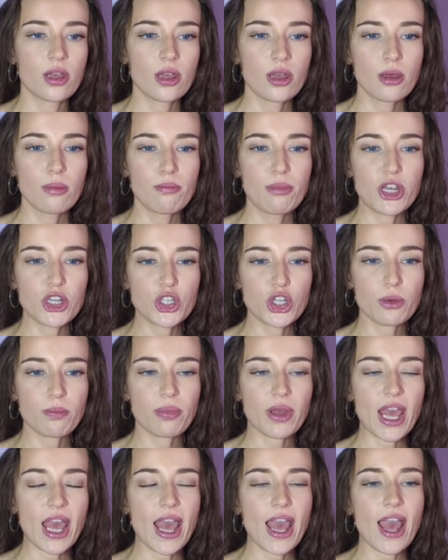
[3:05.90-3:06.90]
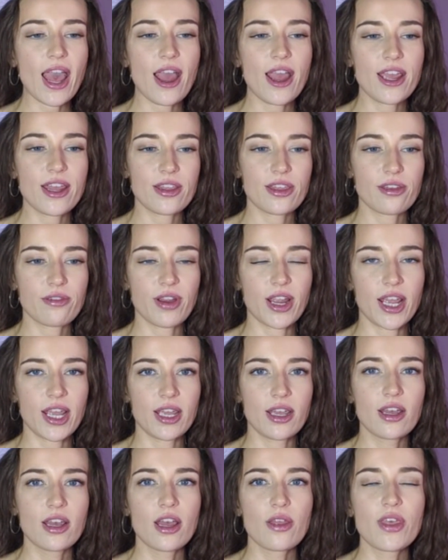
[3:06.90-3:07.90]
Bishop
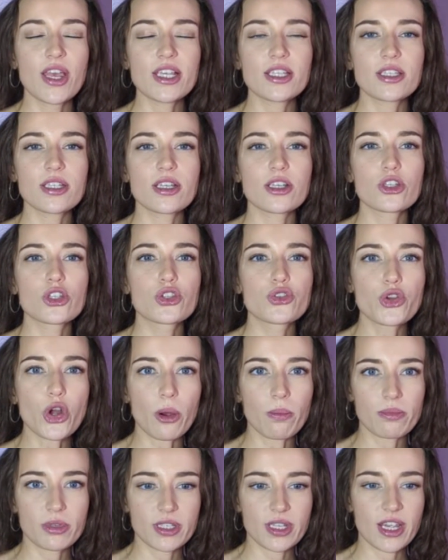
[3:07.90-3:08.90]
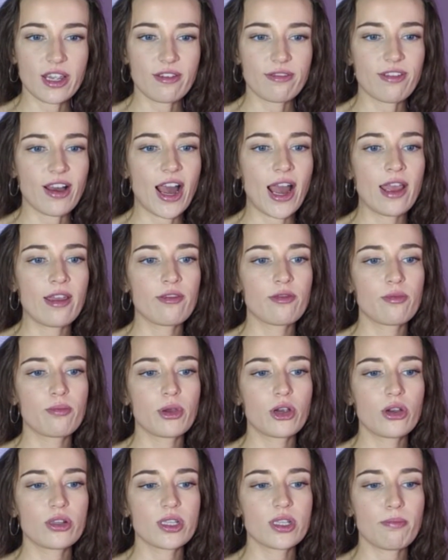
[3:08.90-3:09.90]
a3, this stops e5
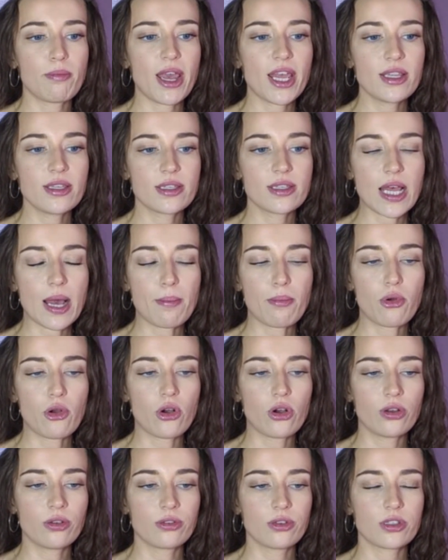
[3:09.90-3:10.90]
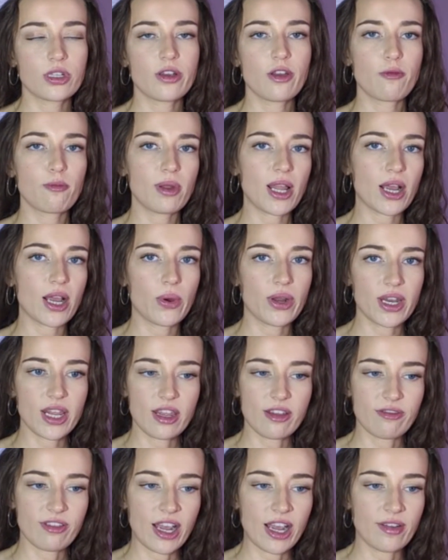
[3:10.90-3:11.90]
because it pins that pawn, so if black went
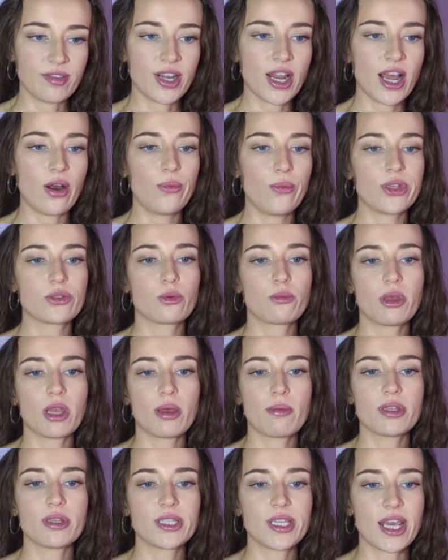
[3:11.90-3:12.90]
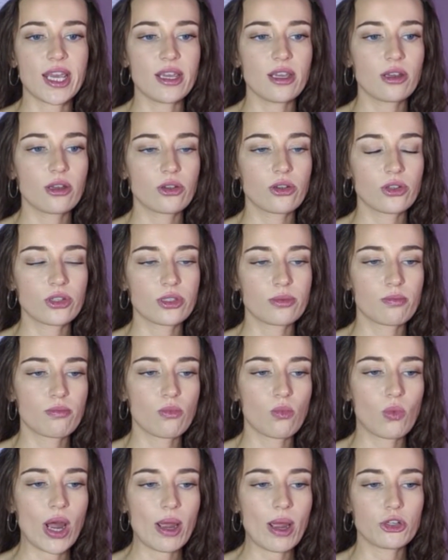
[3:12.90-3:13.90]
e5 now, this would be a mistake because
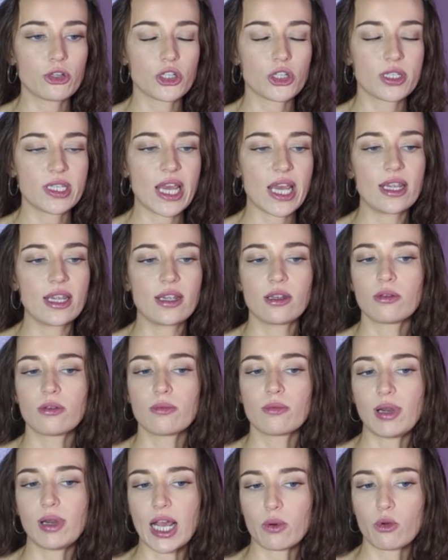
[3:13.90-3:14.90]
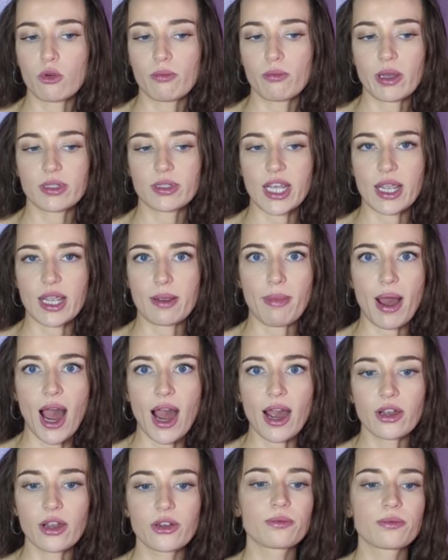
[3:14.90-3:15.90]
white would just take and black wouldn't be able to take back.